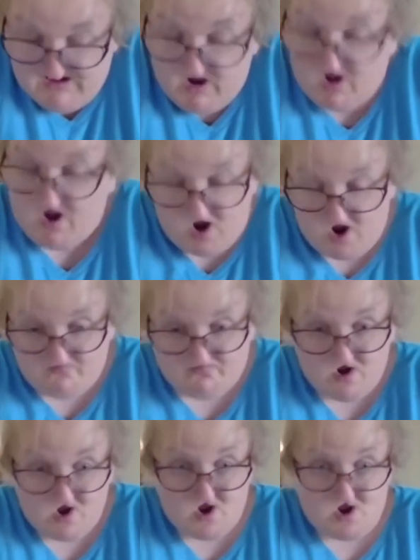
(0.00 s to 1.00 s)

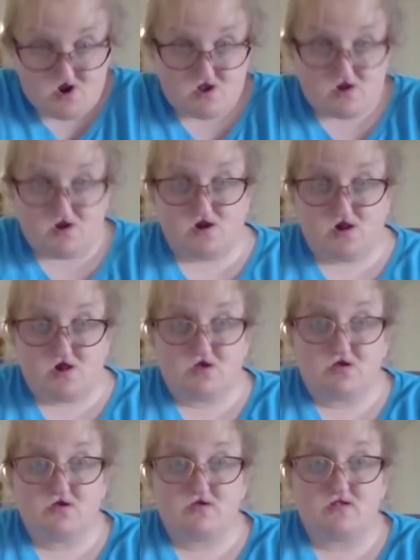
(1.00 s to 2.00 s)

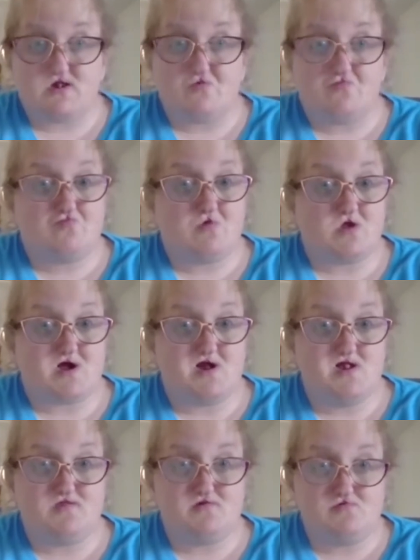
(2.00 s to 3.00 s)
What
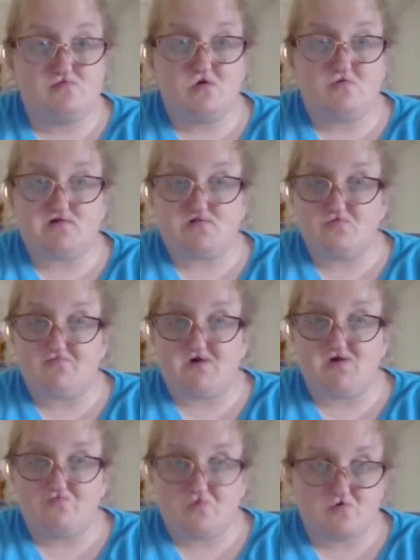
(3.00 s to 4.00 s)
I do notice through my
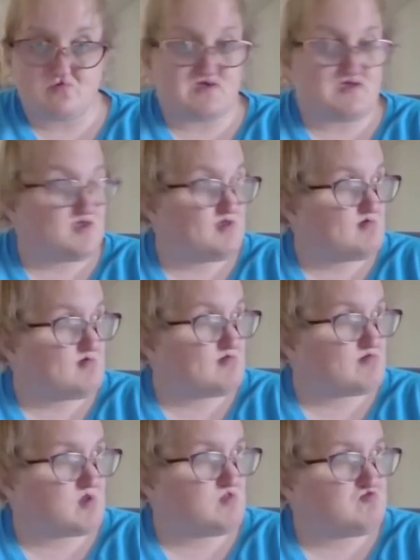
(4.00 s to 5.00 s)
work is,
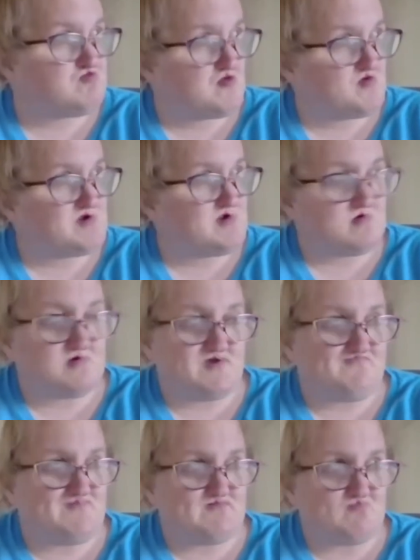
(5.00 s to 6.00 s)
unfortunately,
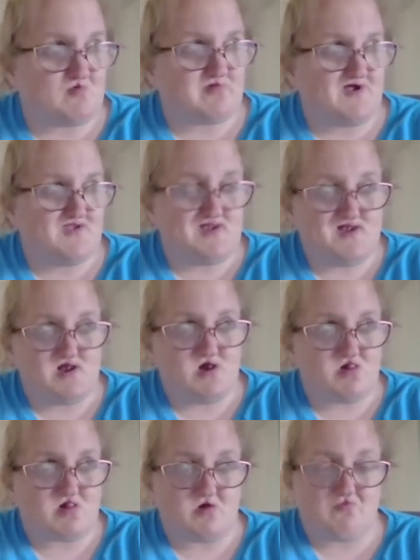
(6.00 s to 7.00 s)
people's idea
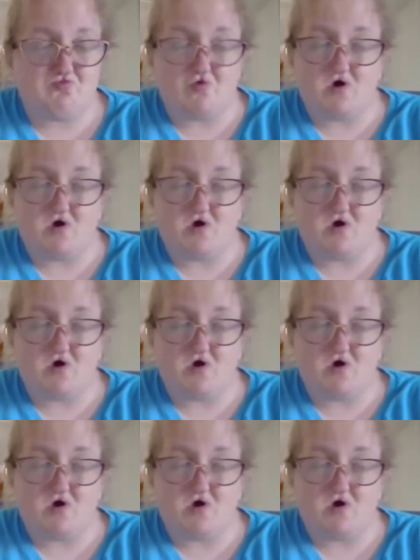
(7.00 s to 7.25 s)
of what